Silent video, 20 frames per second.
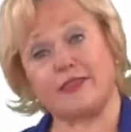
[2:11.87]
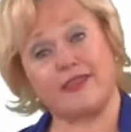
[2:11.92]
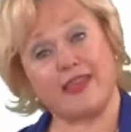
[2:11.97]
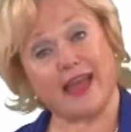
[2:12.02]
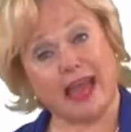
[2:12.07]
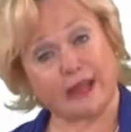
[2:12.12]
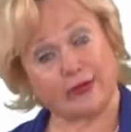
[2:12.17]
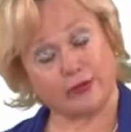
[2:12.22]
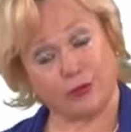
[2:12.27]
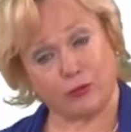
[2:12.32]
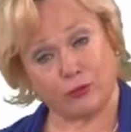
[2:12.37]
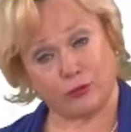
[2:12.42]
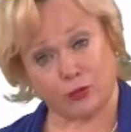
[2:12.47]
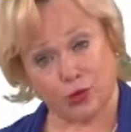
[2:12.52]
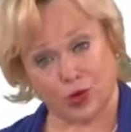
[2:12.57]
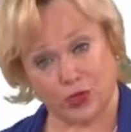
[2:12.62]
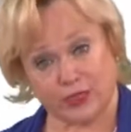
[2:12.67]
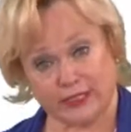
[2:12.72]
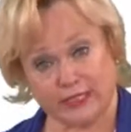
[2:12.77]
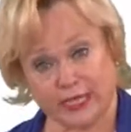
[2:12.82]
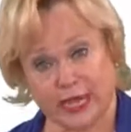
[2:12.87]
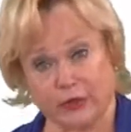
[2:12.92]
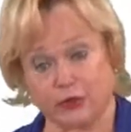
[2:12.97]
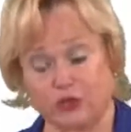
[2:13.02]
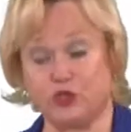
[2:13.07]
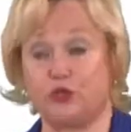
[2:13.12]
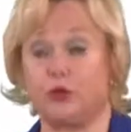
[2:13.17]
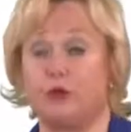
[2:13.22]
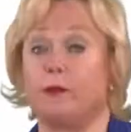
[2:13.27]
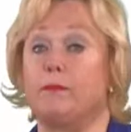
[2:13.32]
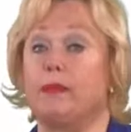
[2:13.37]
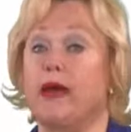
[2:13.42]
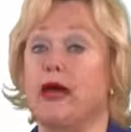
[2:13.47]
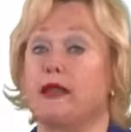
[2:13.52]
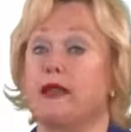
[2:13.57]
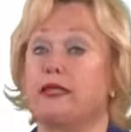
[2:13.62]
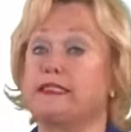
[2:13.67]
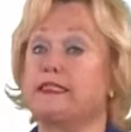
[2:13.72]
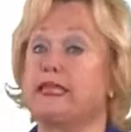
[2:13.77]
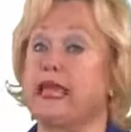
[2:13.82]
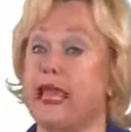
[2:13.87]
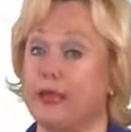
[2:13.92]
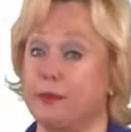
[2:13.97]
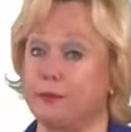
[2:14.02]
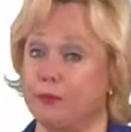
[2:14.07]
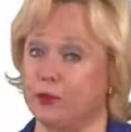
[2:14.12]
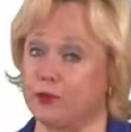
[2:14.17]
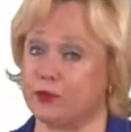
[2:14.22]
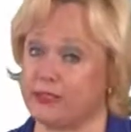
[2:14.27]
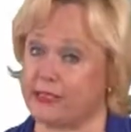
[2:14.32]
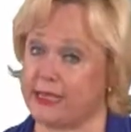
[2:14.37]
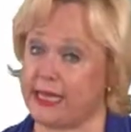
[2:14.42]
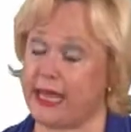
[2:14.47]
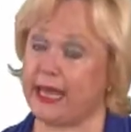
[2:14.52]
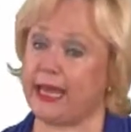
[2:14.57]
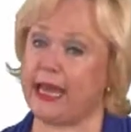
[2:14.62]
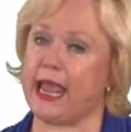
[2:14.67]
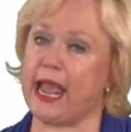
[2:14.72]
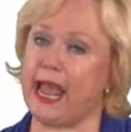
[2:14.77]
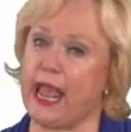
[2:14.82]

that works out to about a 10%